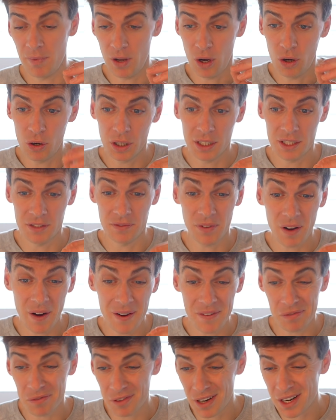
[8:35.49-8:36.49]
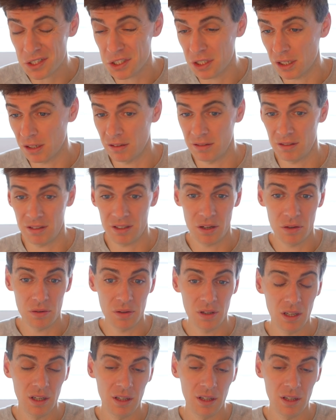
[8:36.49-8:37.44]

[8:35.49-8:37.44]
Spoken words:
hook is very fragile, so